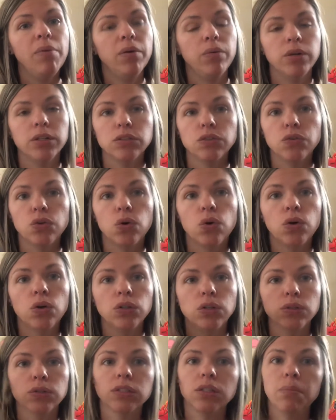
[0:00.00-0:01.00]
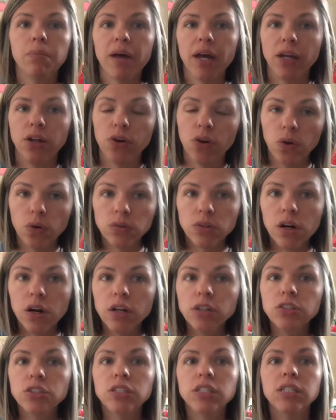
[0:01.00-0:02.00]
and when it's full, you send back your old
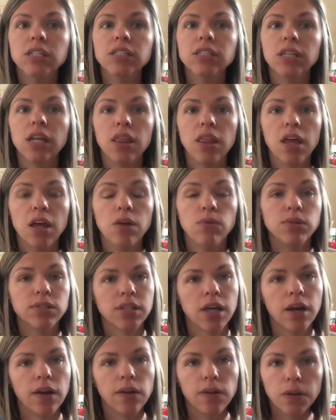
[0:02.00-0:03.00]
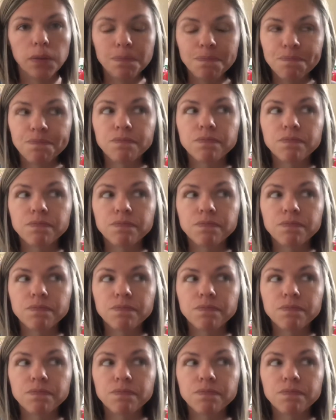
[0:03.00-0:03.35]
cartridges and they recycle them.